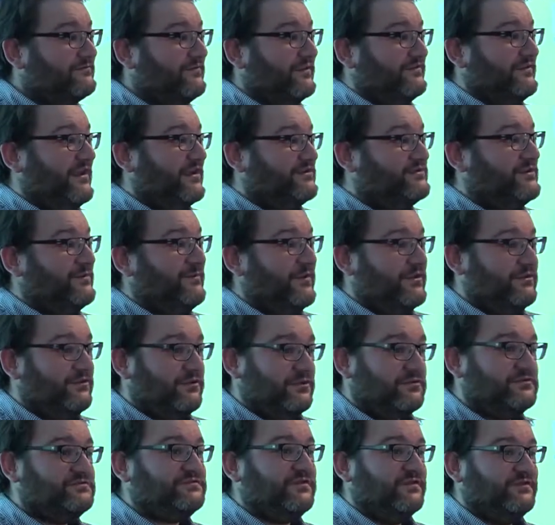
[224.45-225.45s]
There's actually been
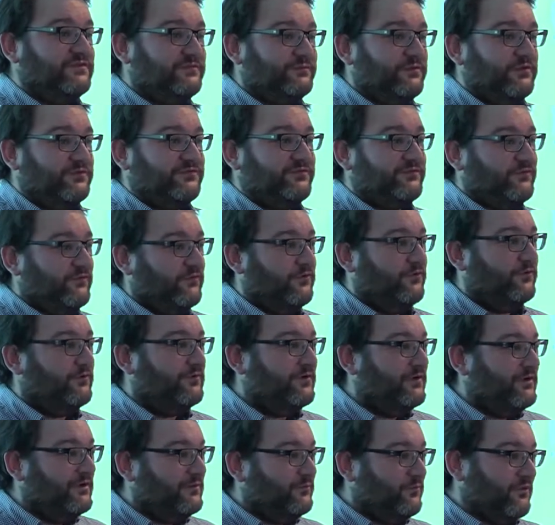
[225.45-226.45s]
no sunspots for
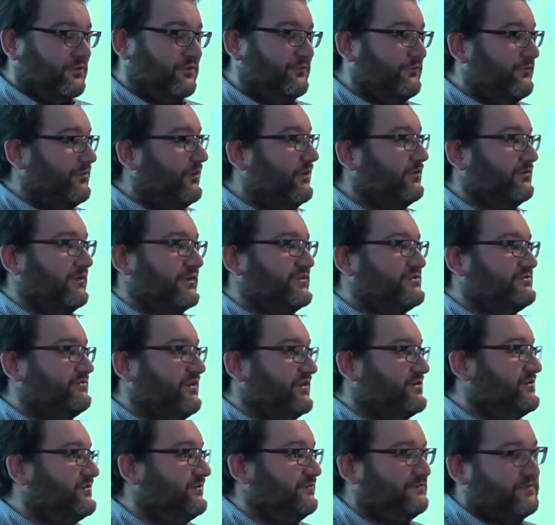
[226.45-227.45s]
one of the longest
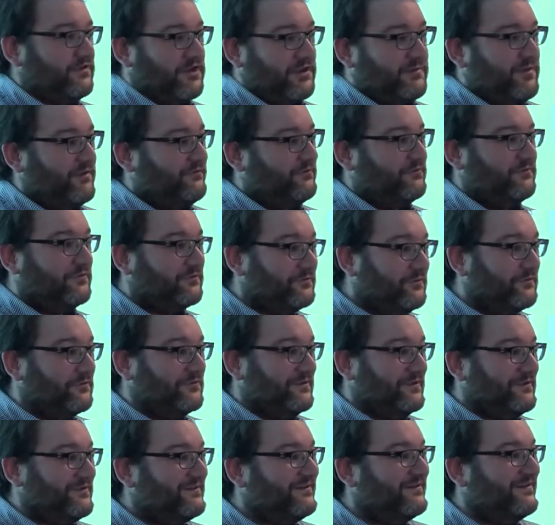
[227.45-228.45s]
stretches of time ever
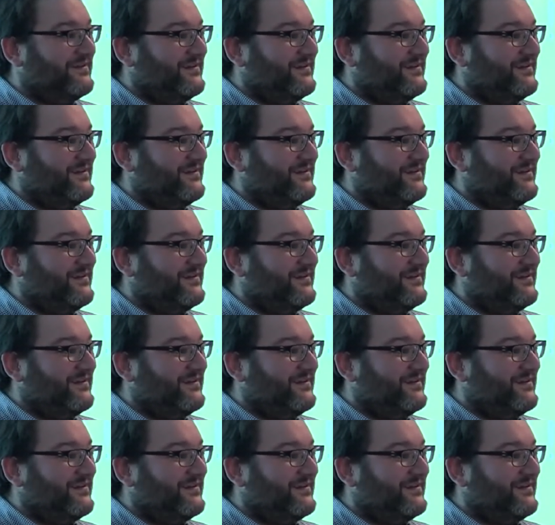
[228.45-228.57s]
recorded,